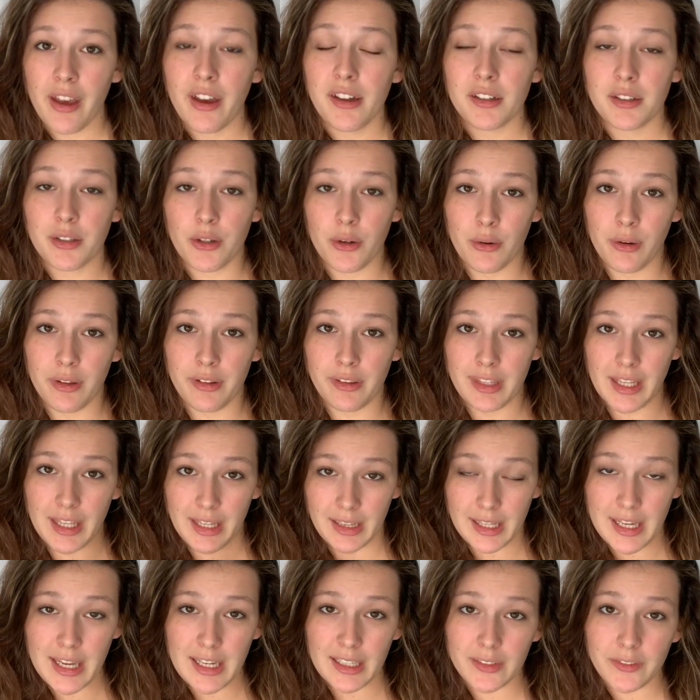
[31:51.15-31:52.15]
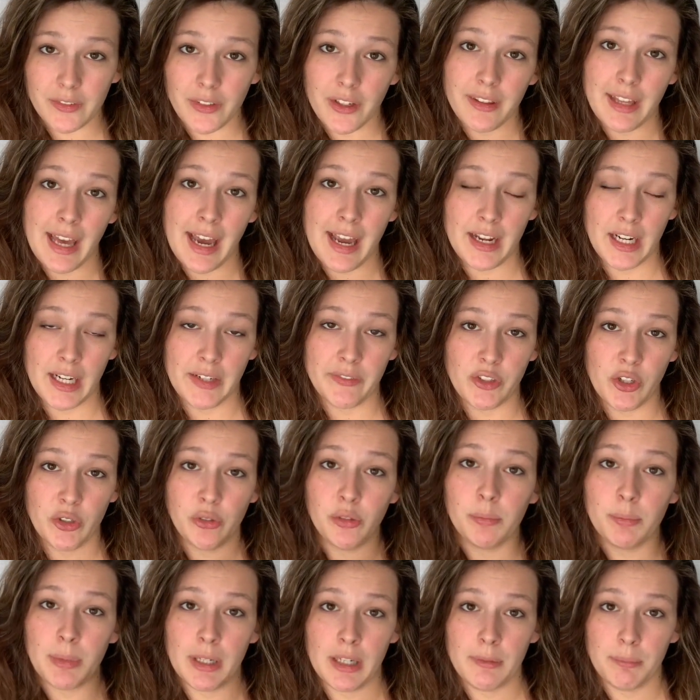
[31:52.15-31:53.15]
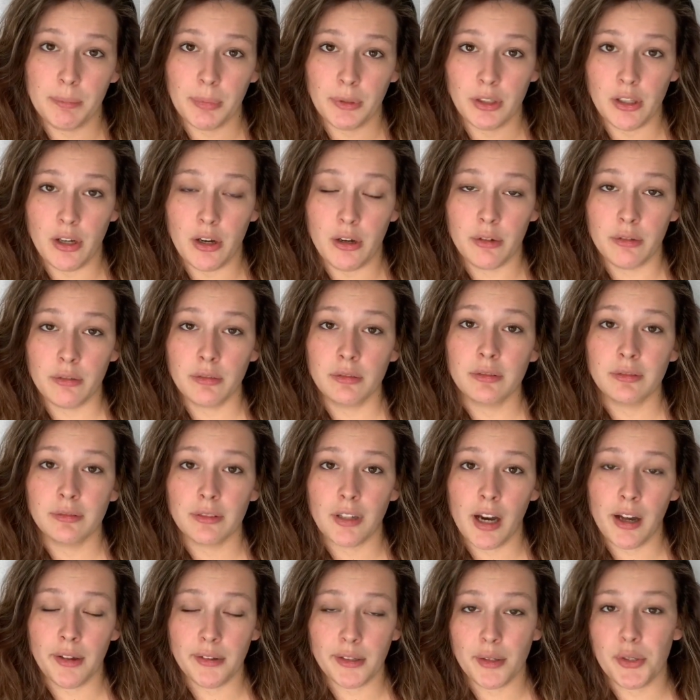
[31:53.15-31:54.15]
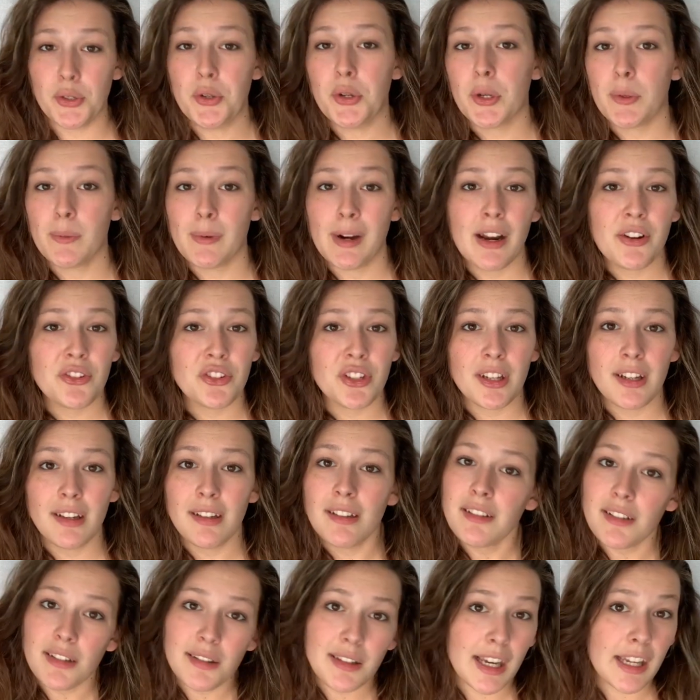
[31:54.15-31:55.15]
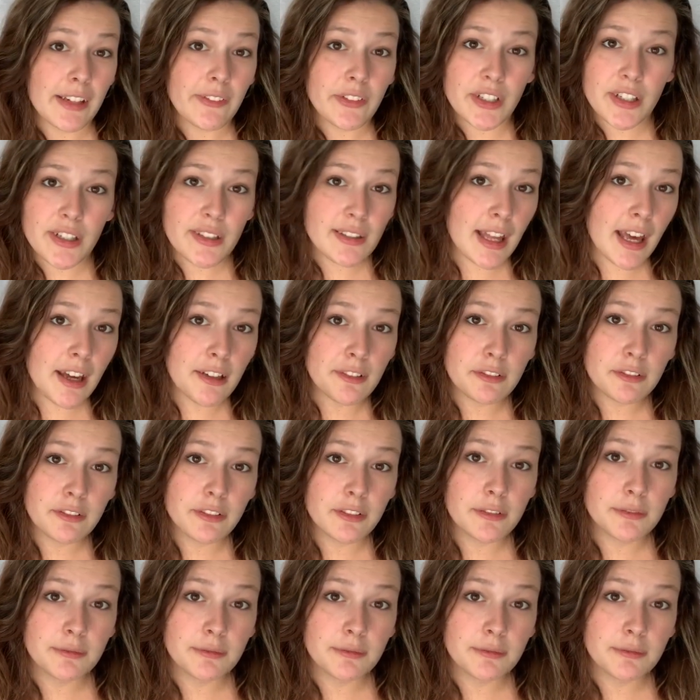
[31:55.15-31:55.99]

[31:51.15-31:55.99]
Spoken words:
So the link for that interview will be below. Also, you can watch it and decide for yourself.